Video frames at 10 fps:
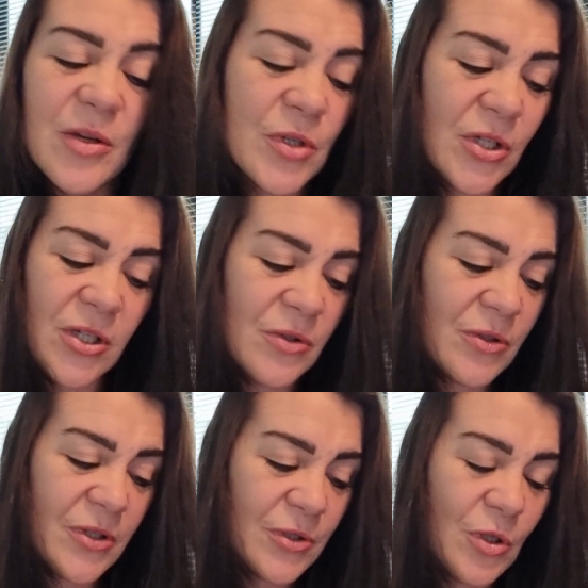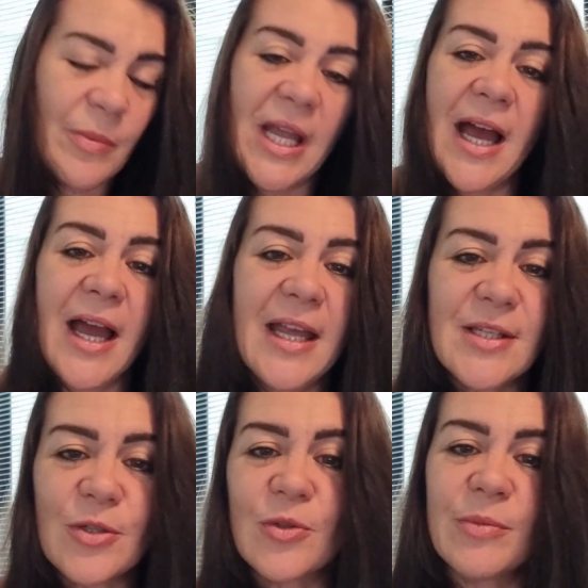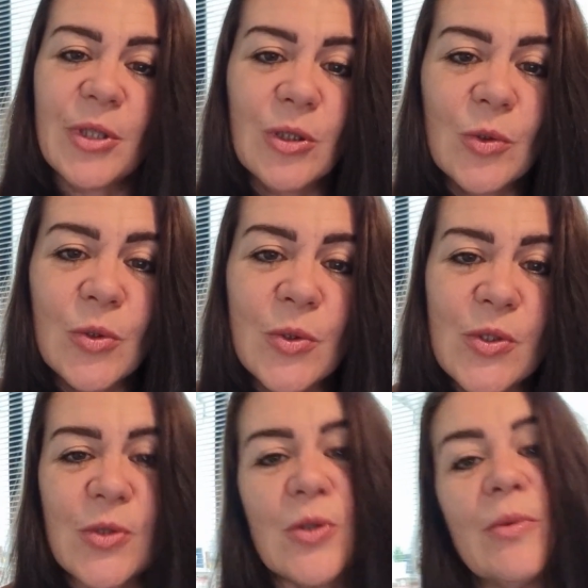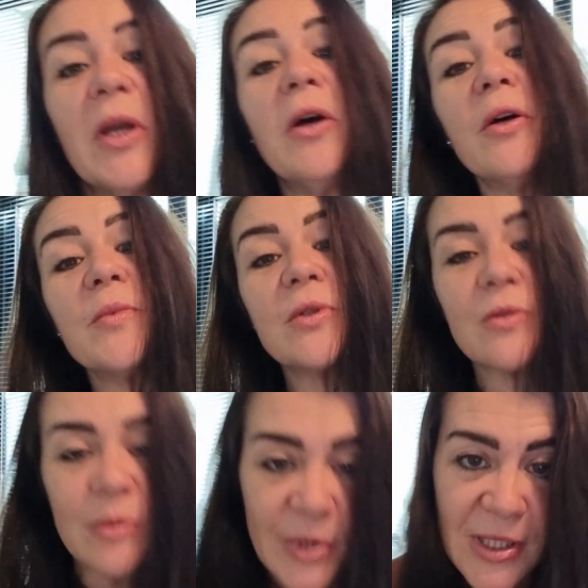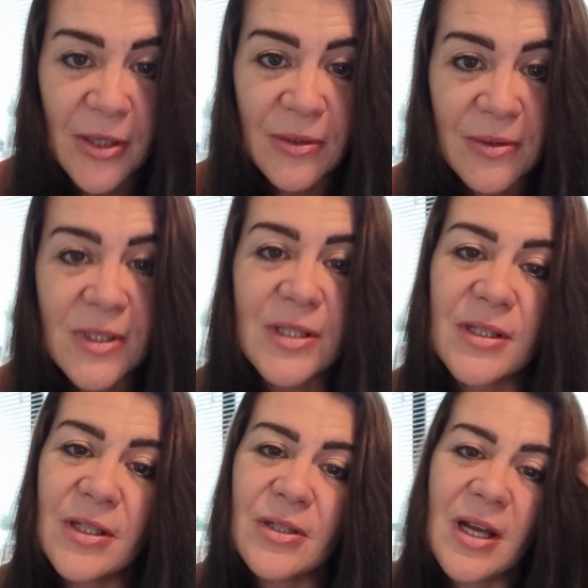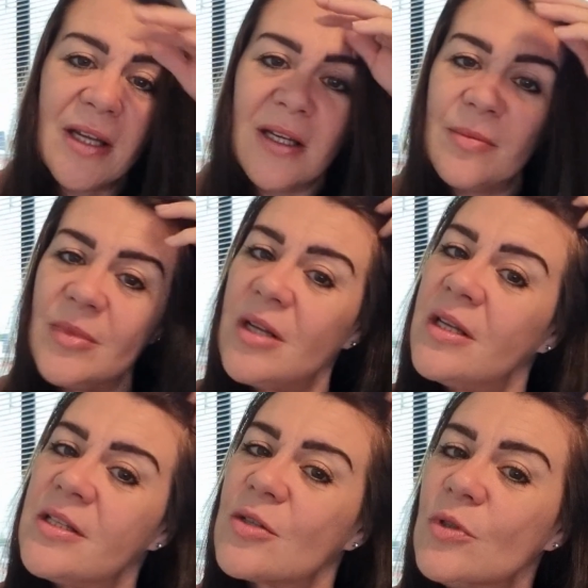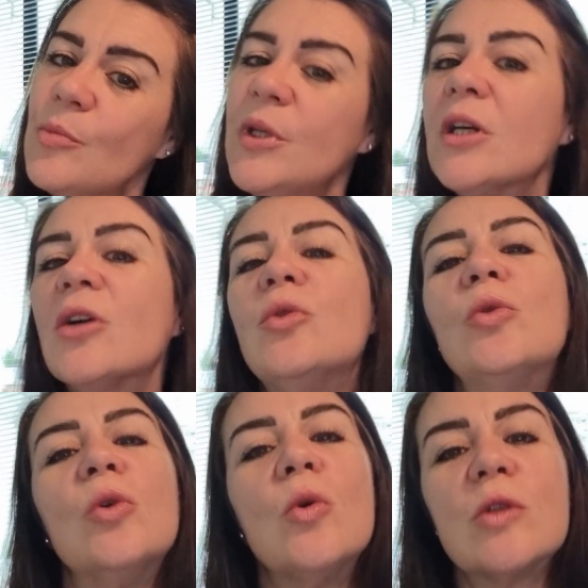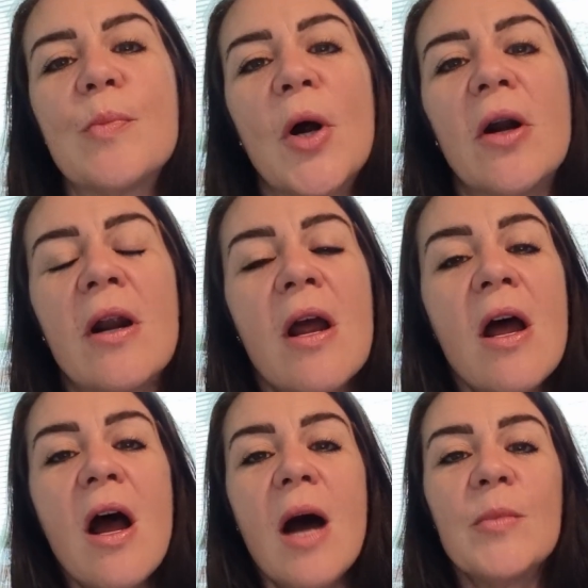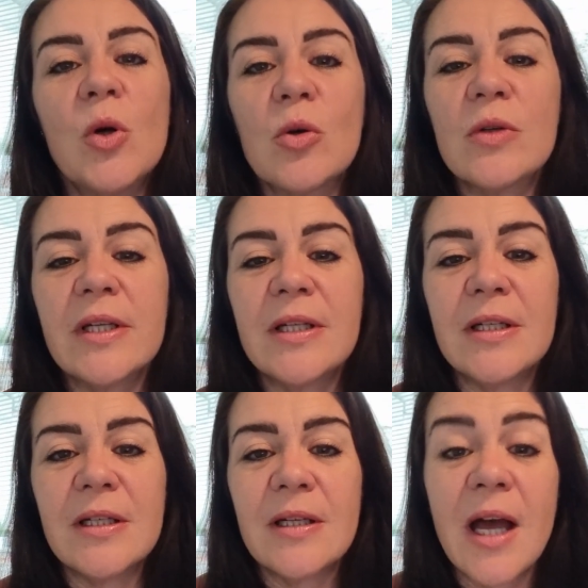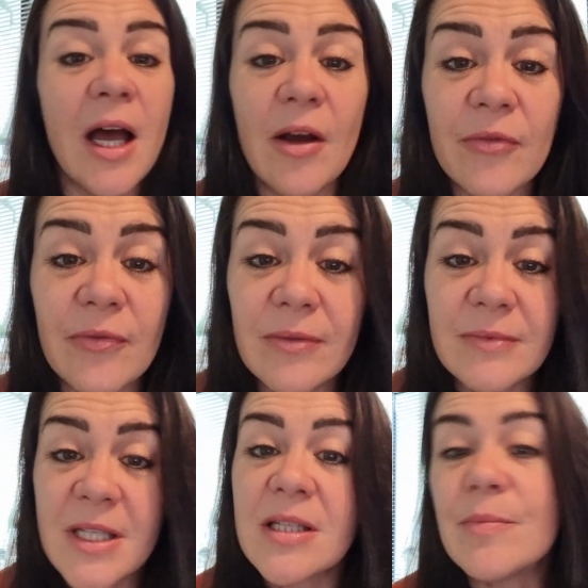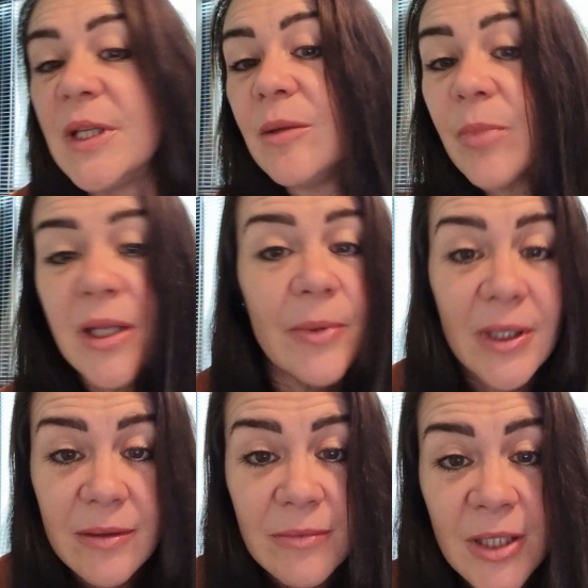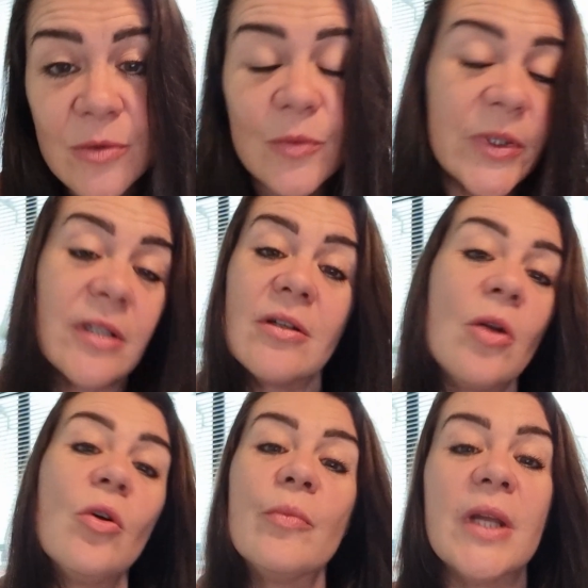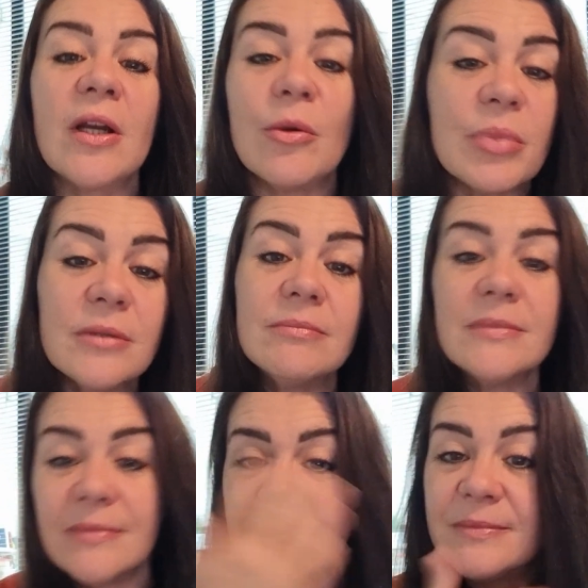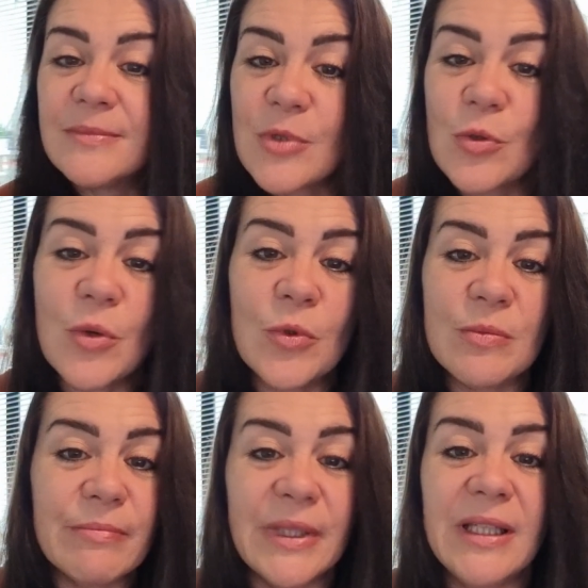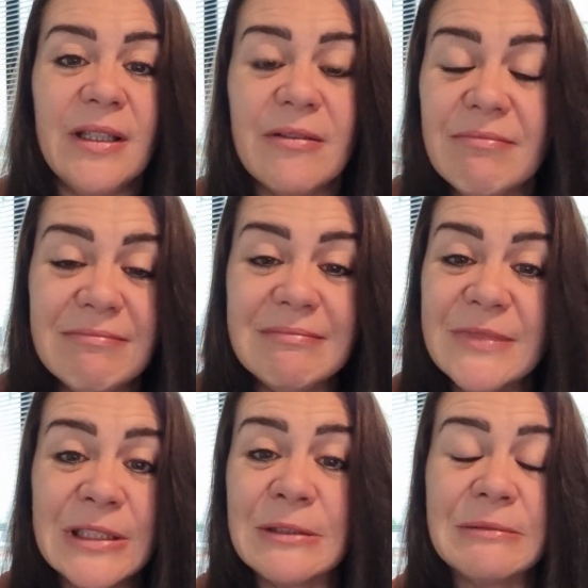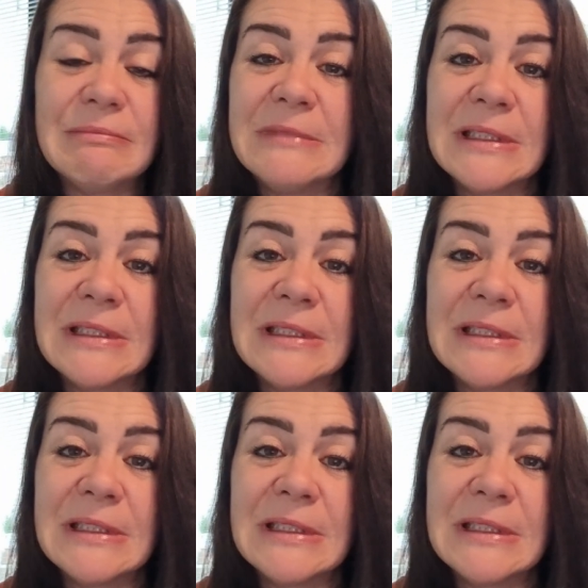you know, there's going to be highs, there's going to be lows, there's going to be ups, there's going to be downs, yeah, and it's going to be a no holds bar. I'm not going to have, this is me, by the way, I don't wear a lot of makeup, so I won't be, you know,